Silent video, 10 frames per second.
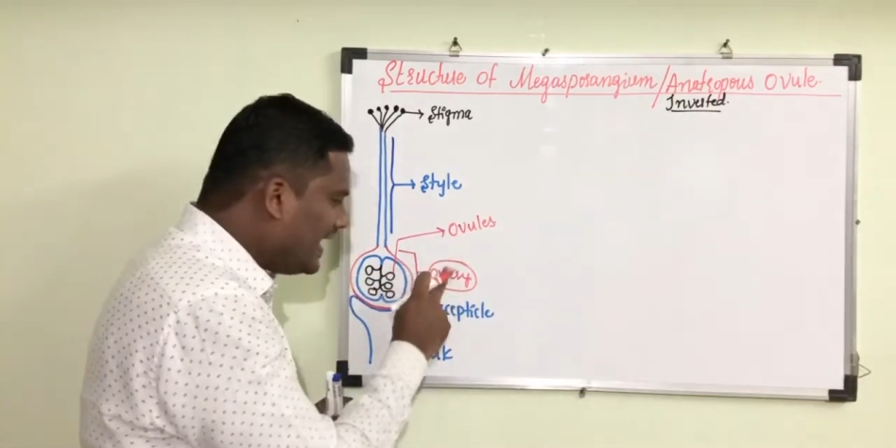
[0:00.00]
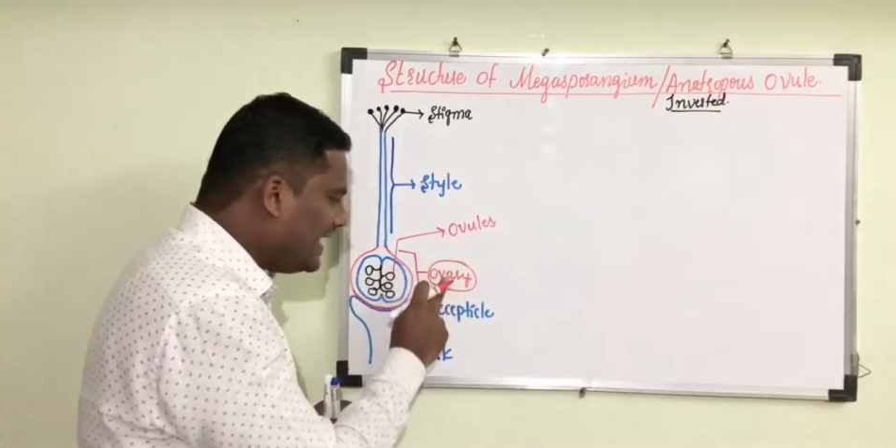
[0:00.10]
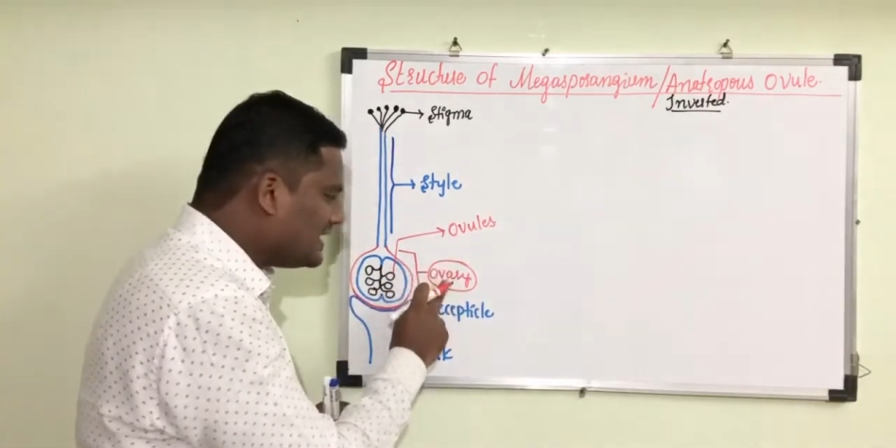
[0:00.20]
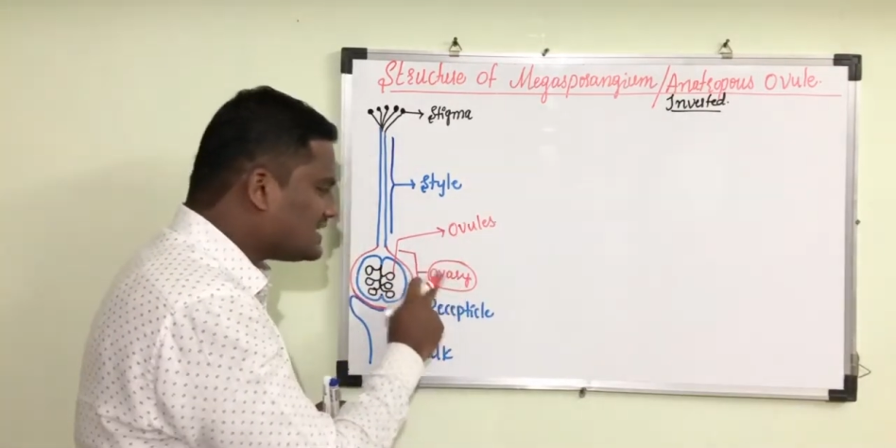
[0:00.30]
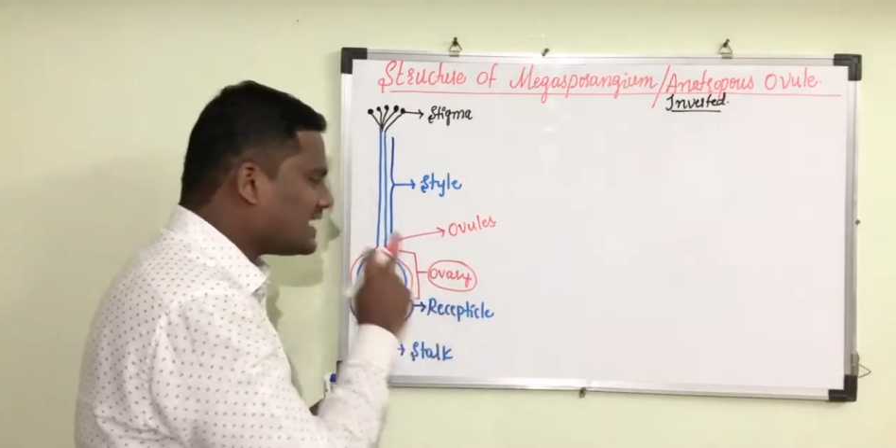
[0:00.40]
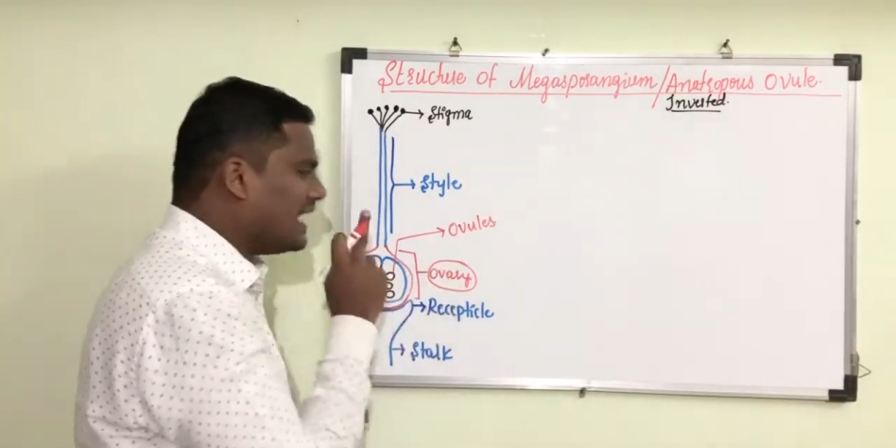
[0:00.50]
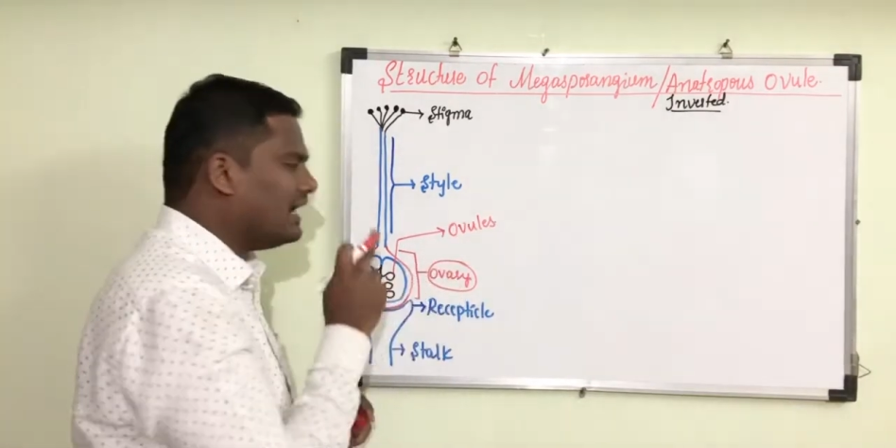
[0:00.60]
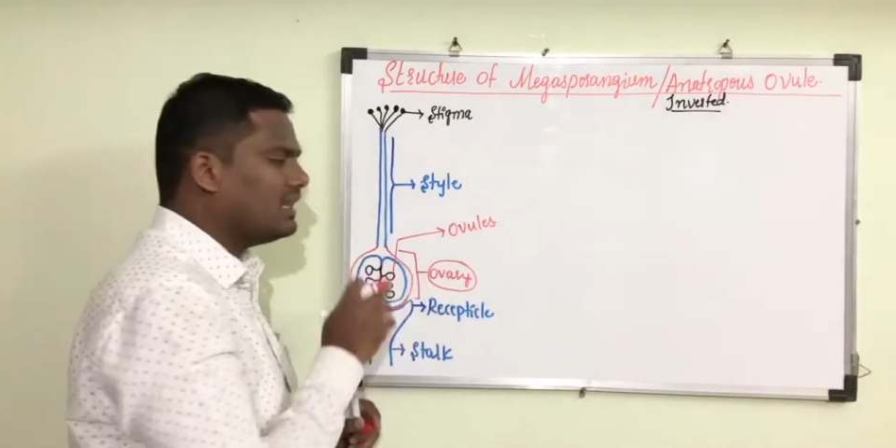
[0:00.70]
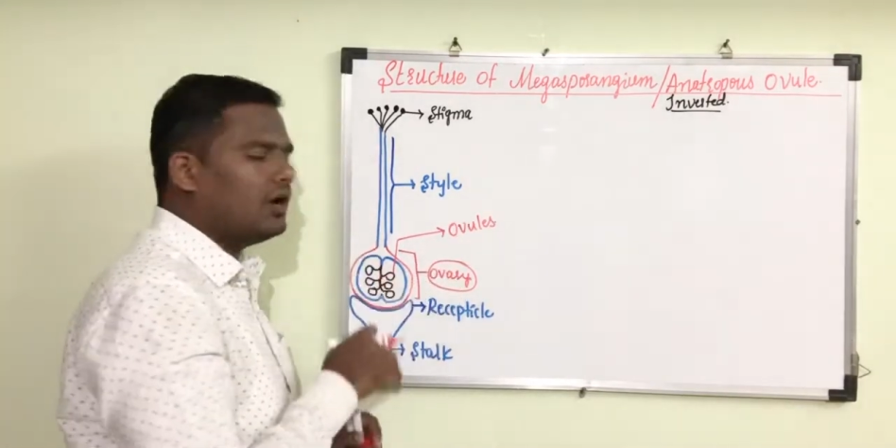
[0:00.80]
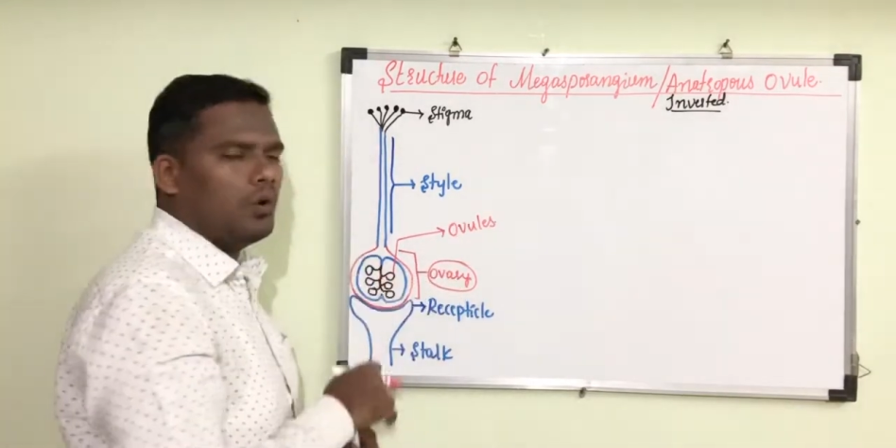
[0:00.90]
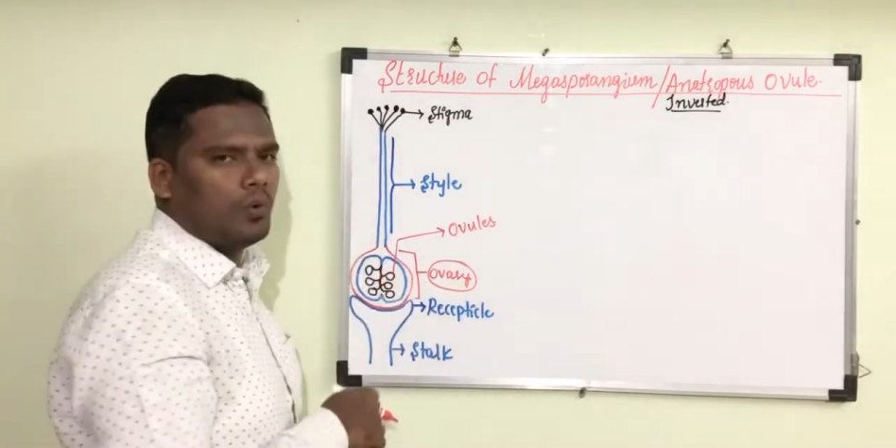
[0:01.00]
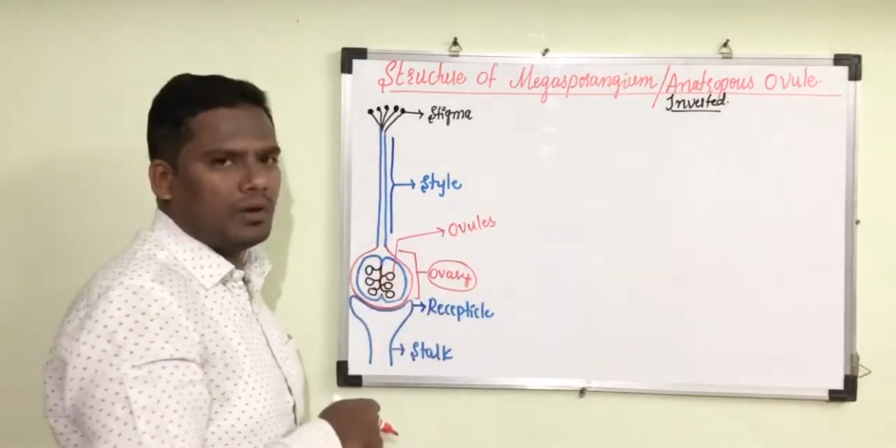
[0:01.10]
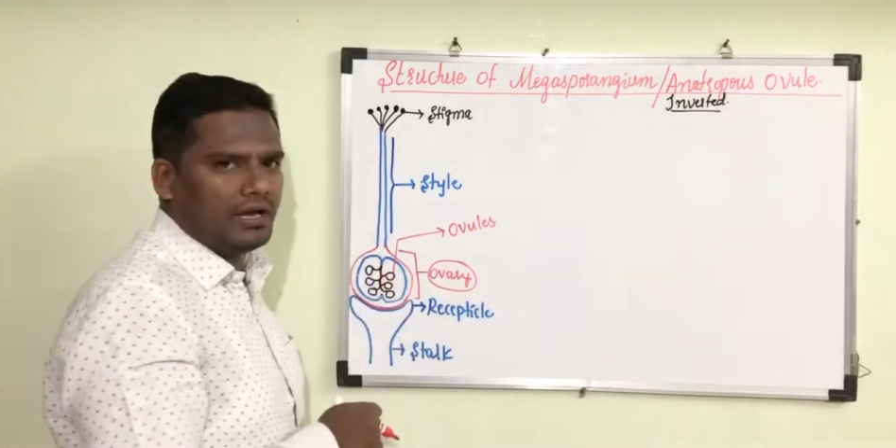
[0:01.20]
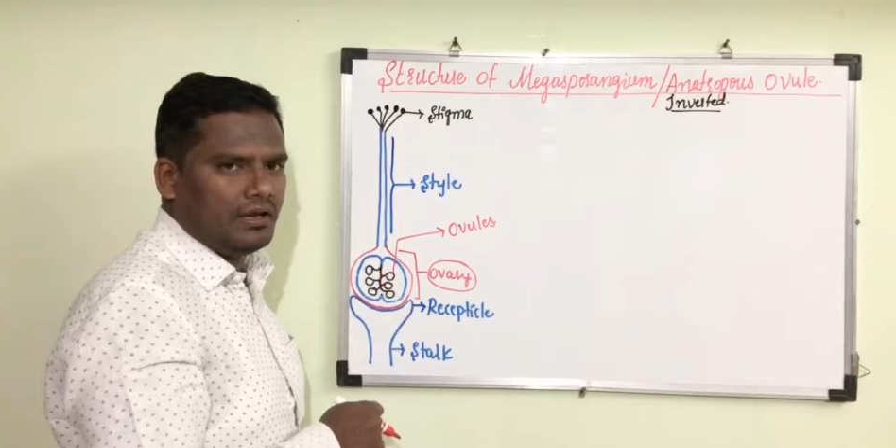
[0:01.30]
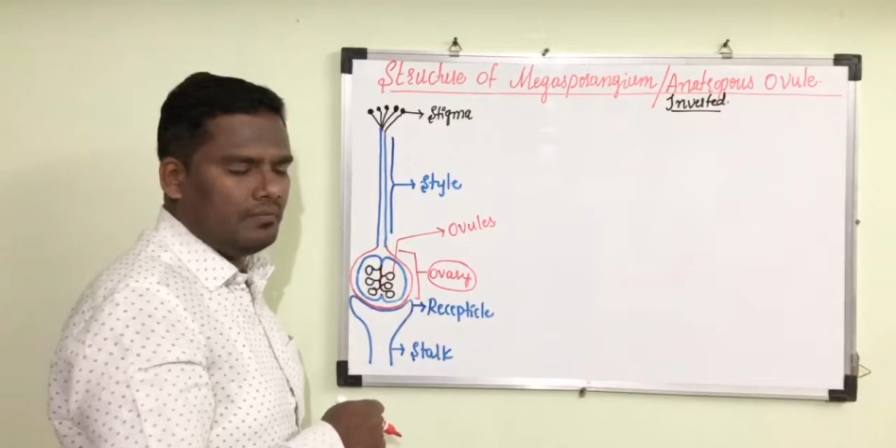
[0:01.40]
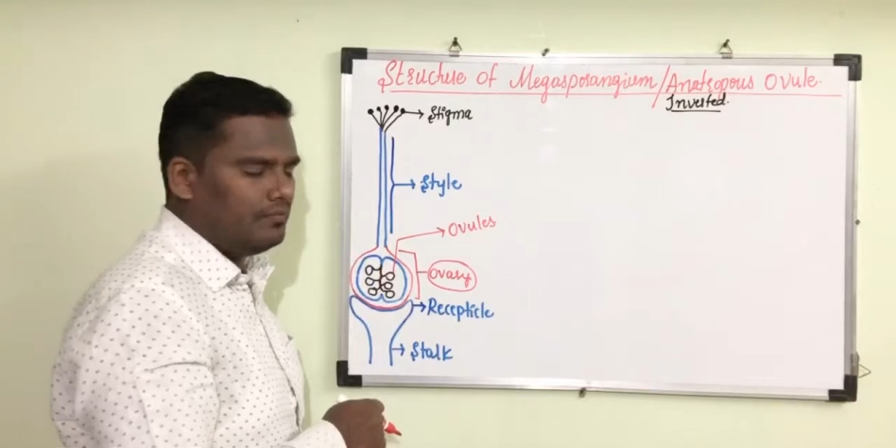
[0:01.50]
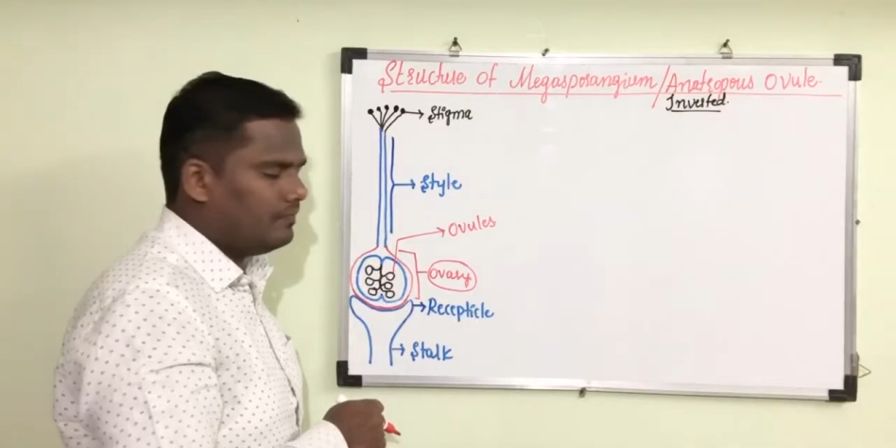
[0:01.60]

inside the ovary.